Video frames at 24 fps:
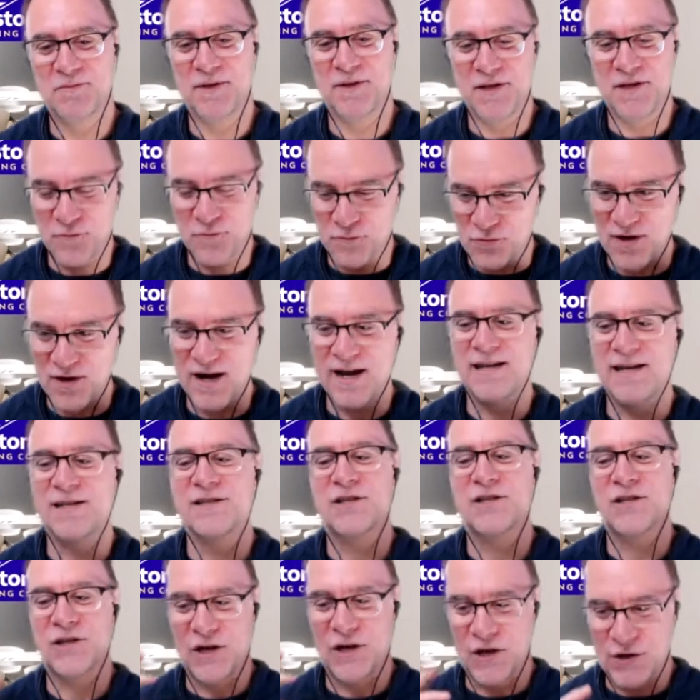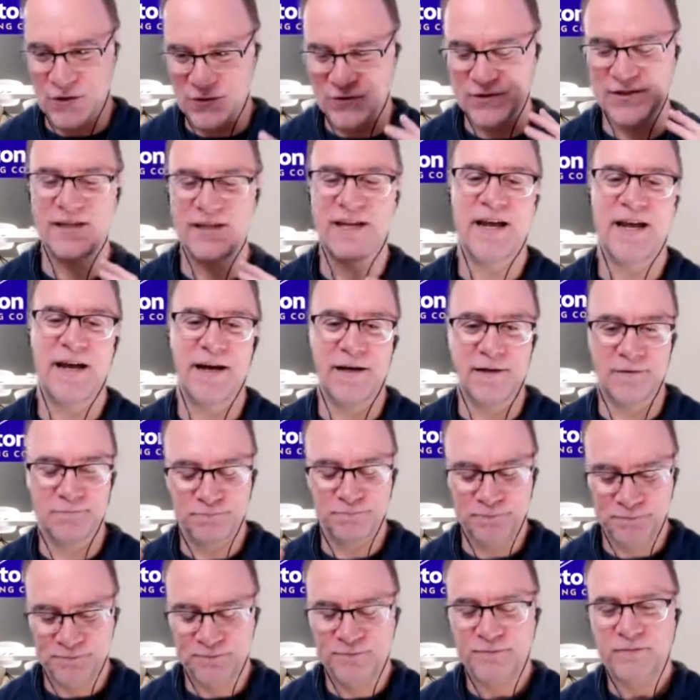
But your brain slows down